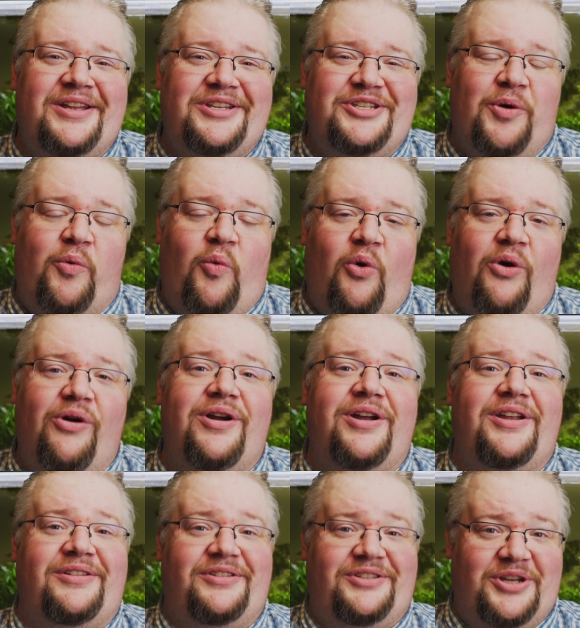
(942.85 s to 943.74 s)
to
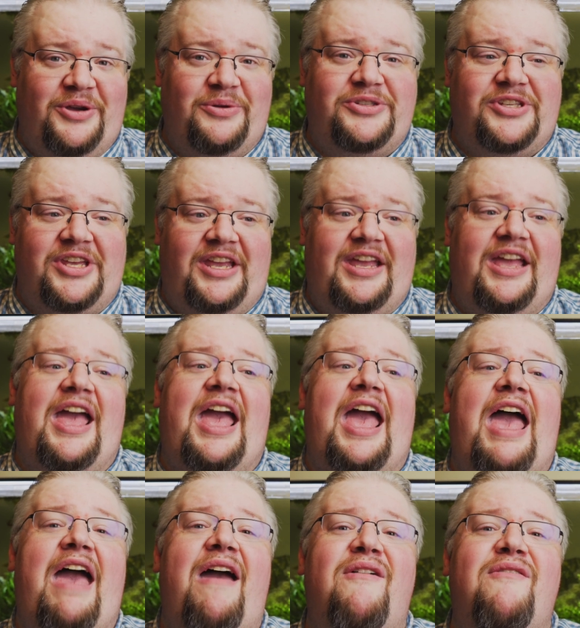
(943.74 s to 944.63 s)
warrant dosing
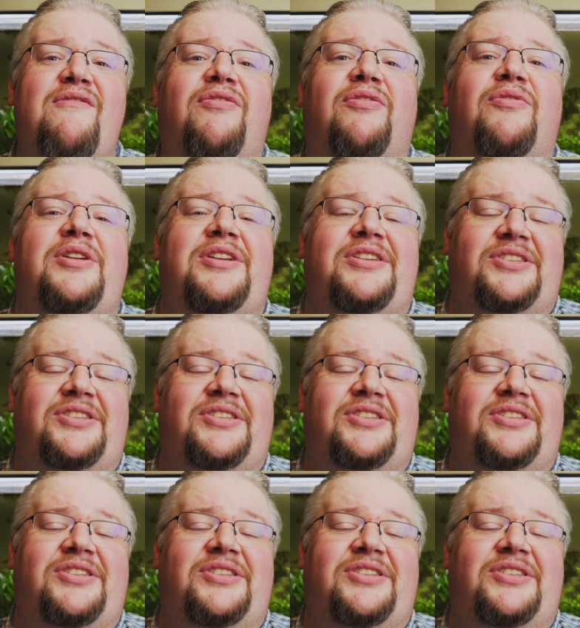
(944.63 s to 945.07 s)
every